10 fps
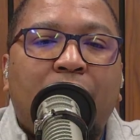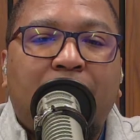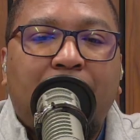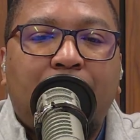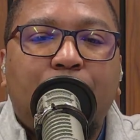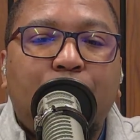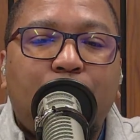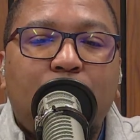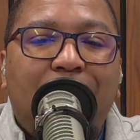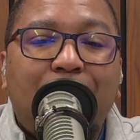again,
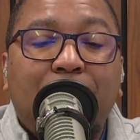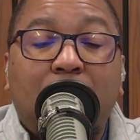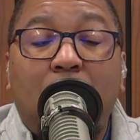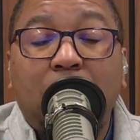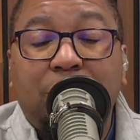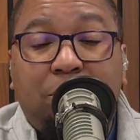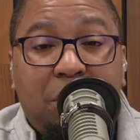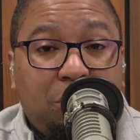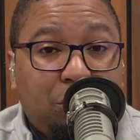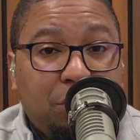you have been called into
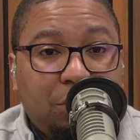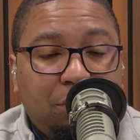ministry.